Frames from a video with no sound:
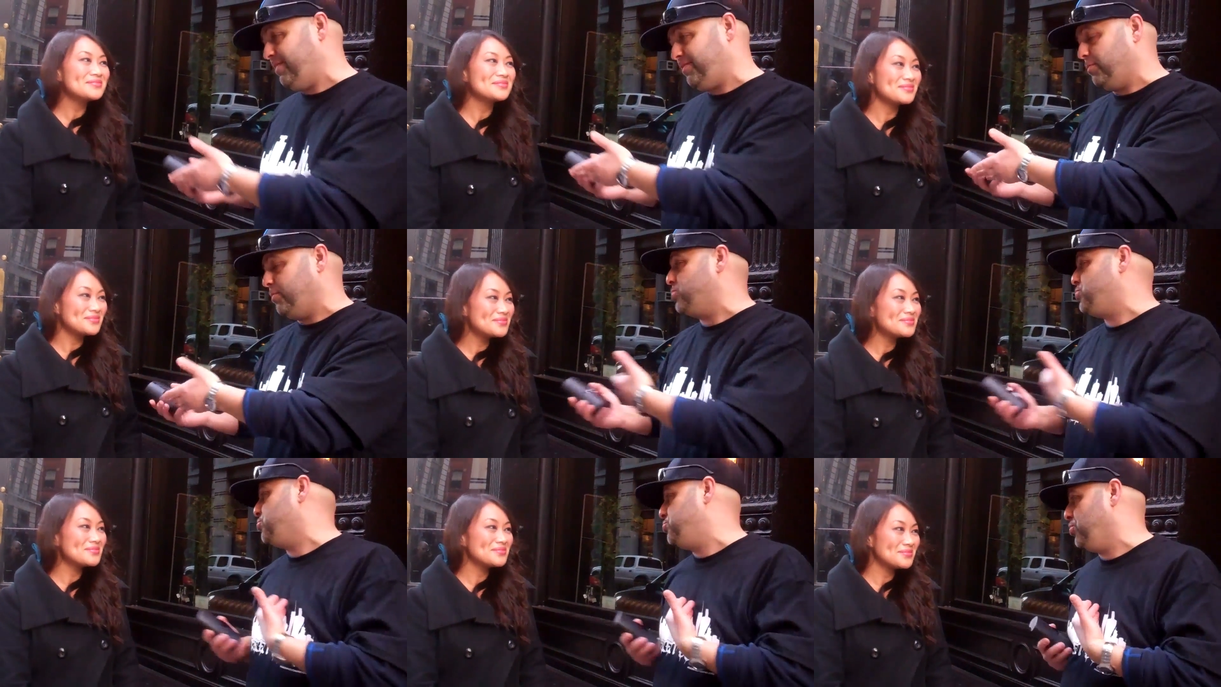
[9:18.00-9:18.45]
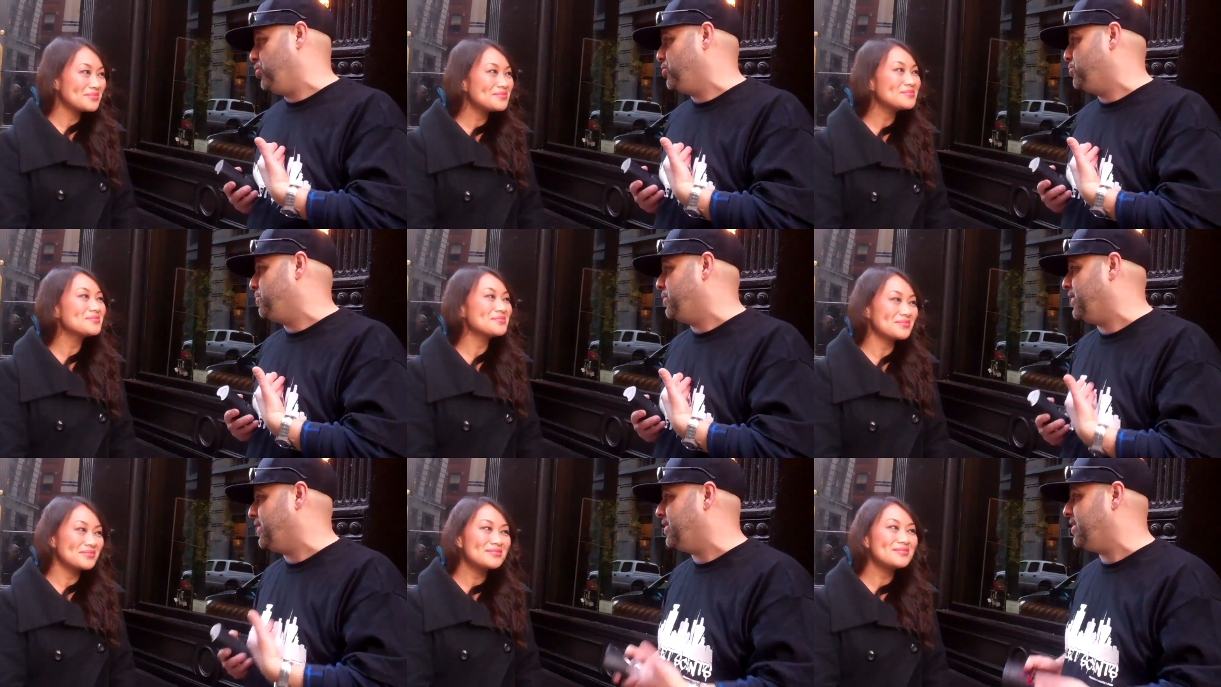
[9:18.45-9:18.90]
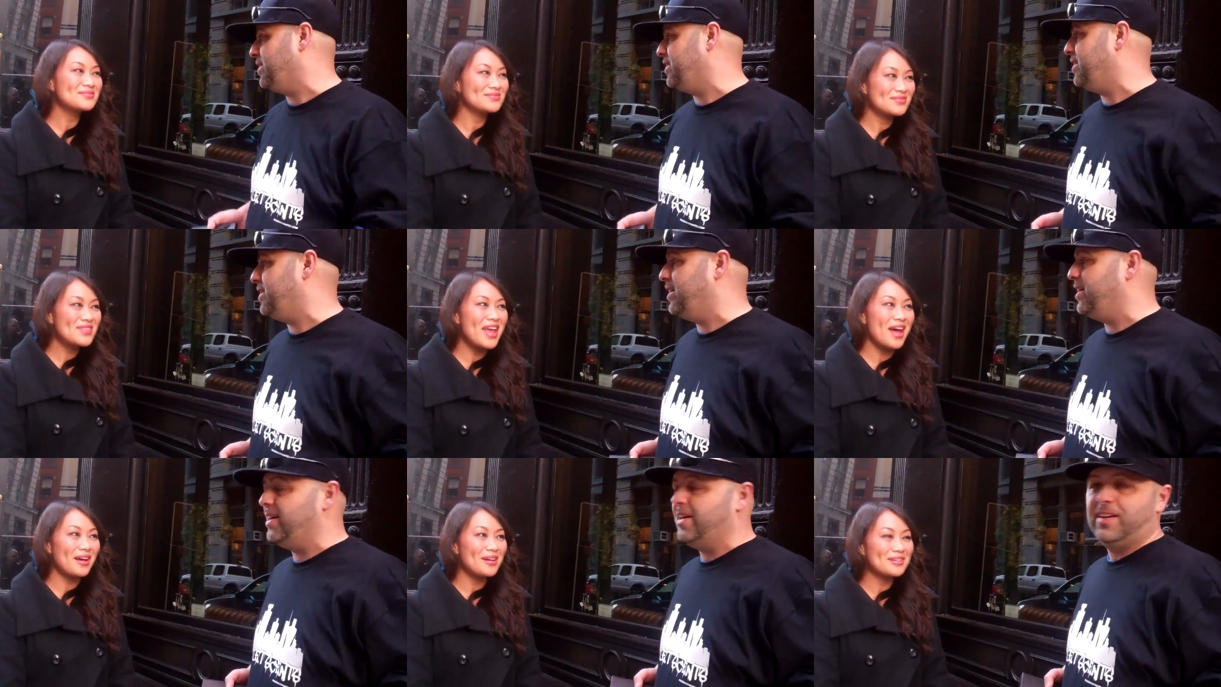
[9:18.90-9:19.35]
Speaker 1: after what you told me.
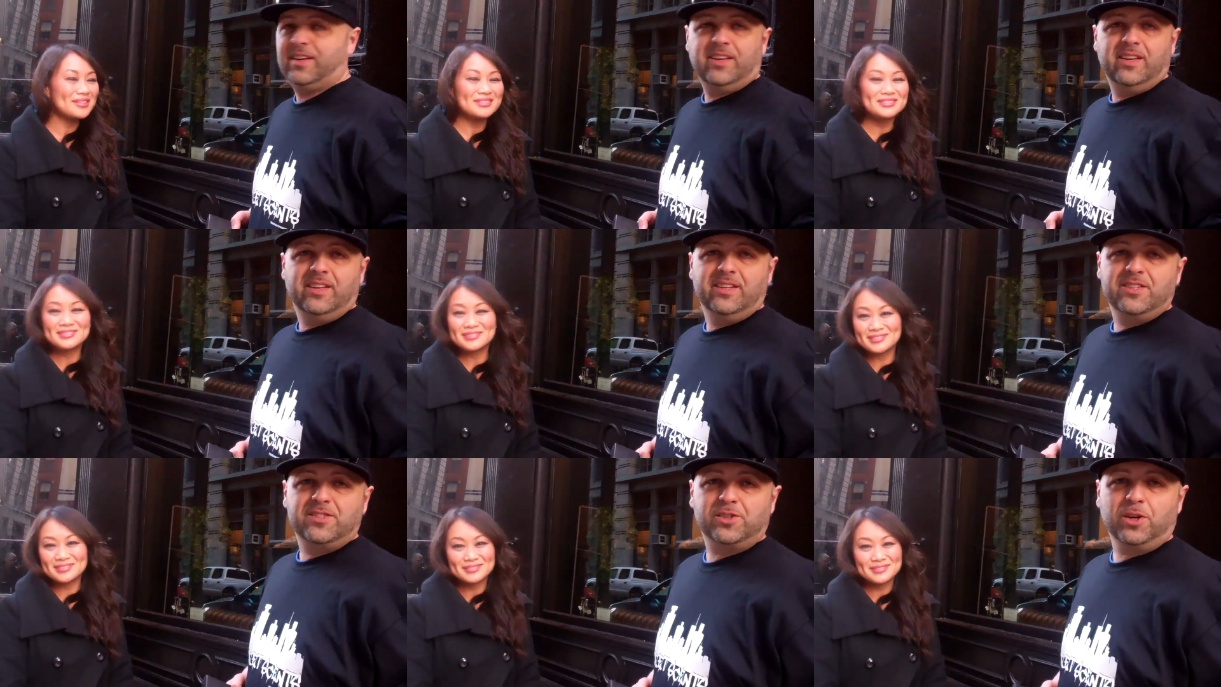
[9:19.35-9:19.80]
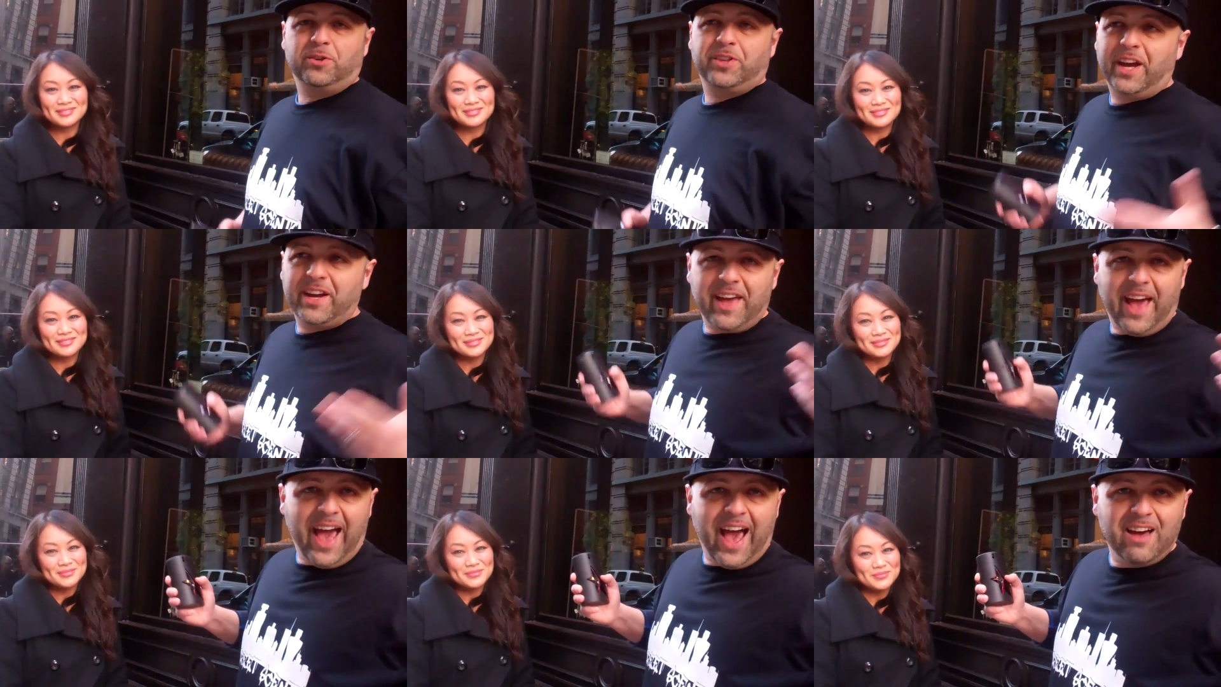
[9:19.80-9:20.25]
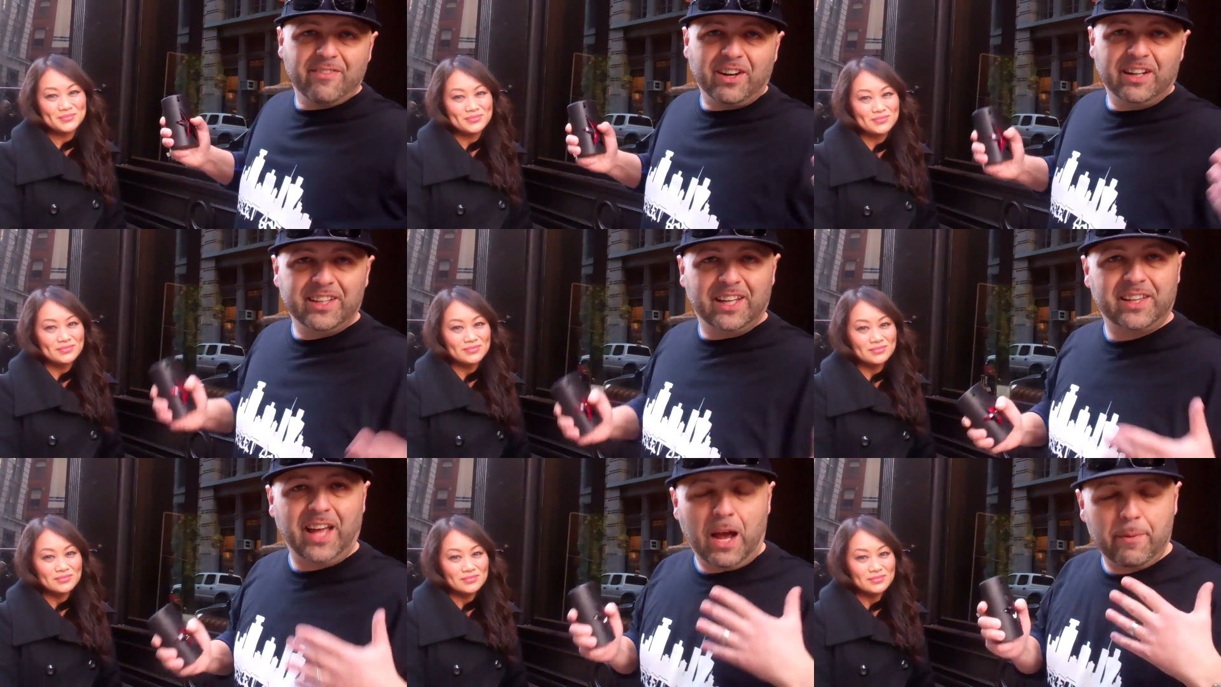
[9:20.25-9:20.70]
Yeah. So there you
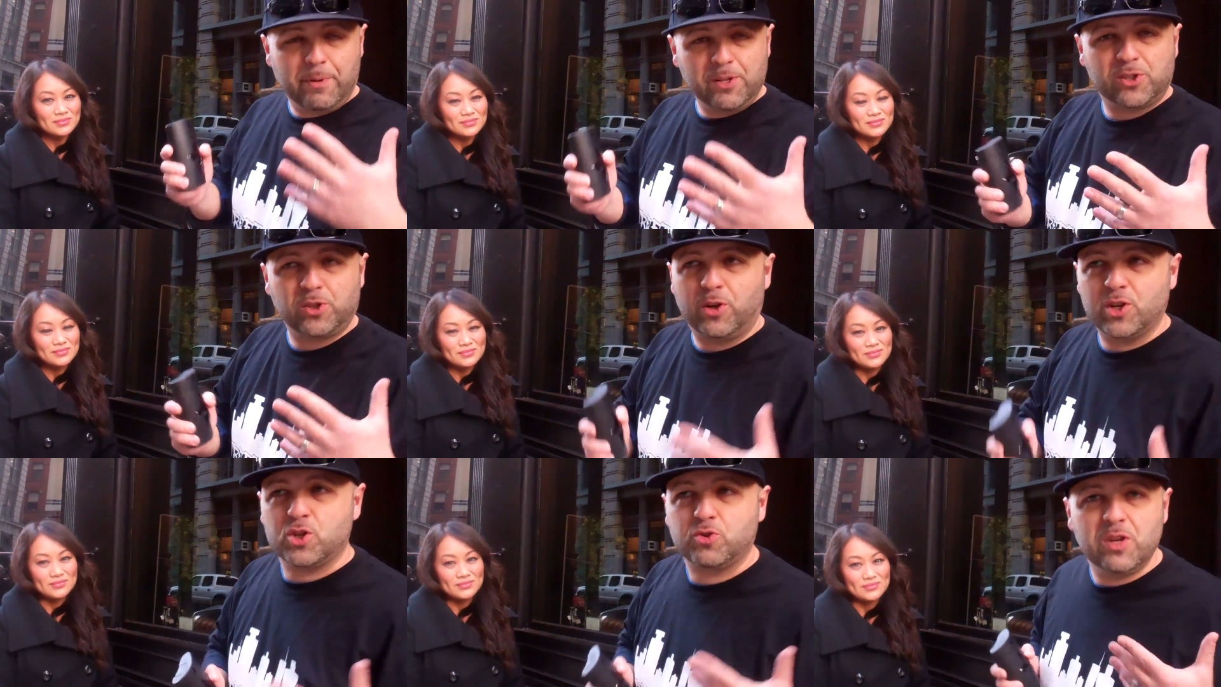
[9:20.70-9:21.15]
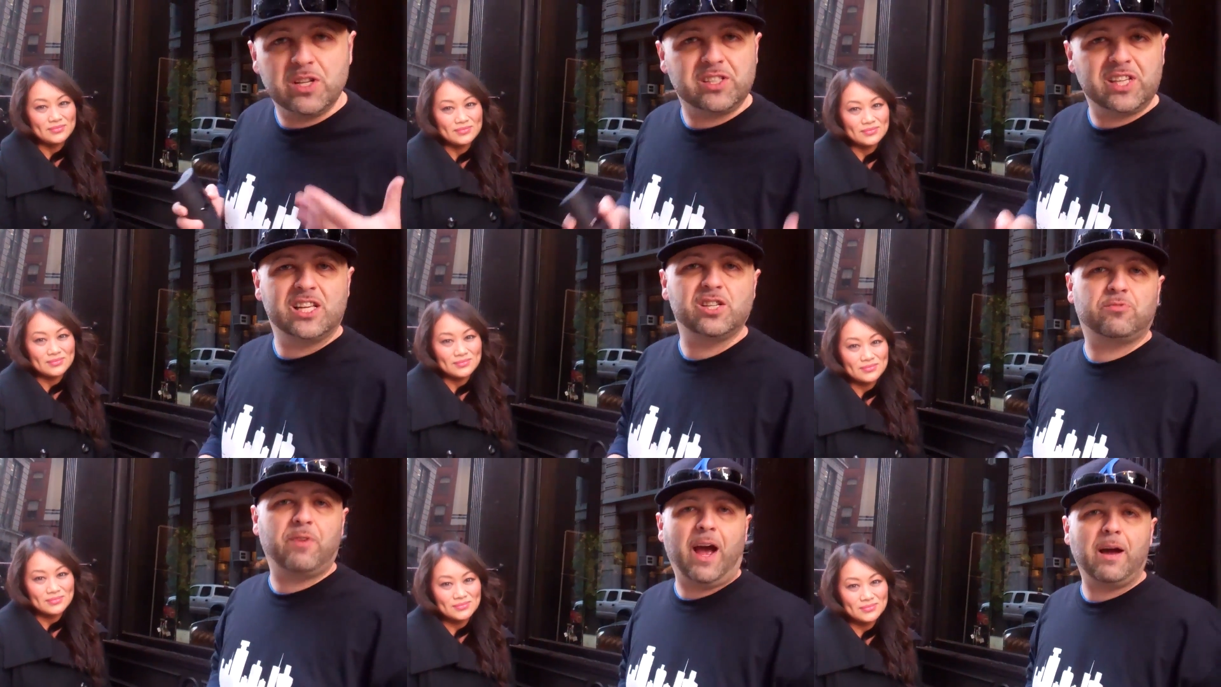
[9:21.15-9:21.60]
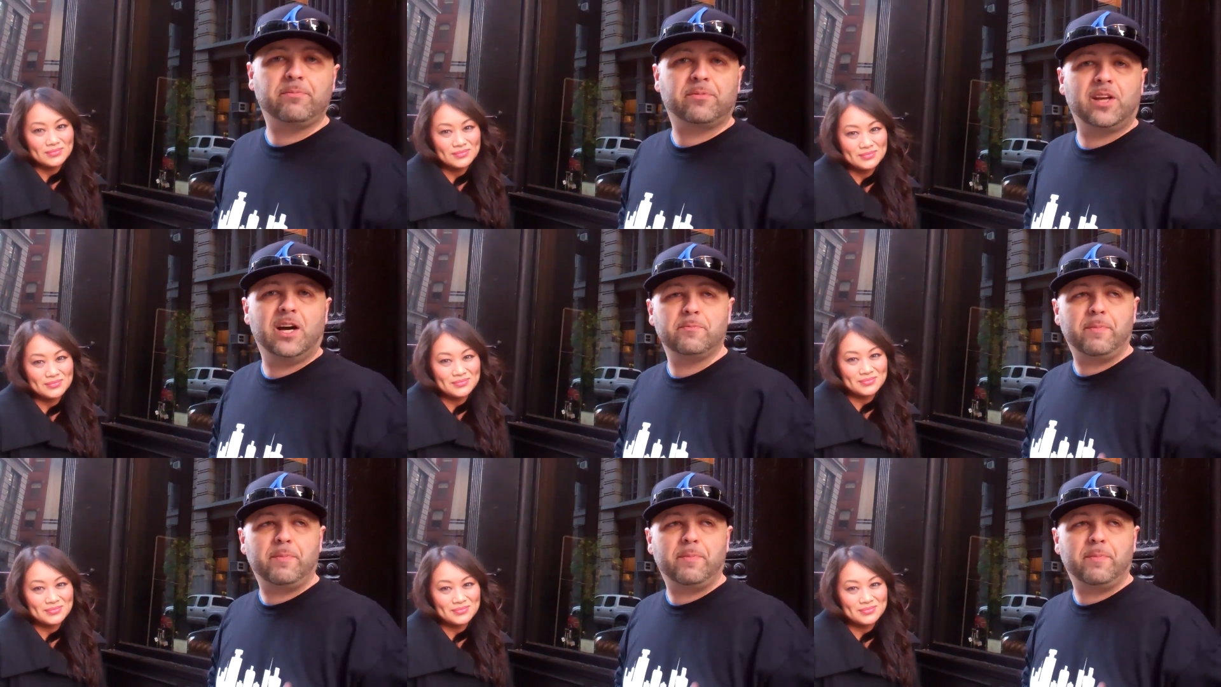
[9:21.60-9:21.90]
have it. Another episode of Street Sense wrapped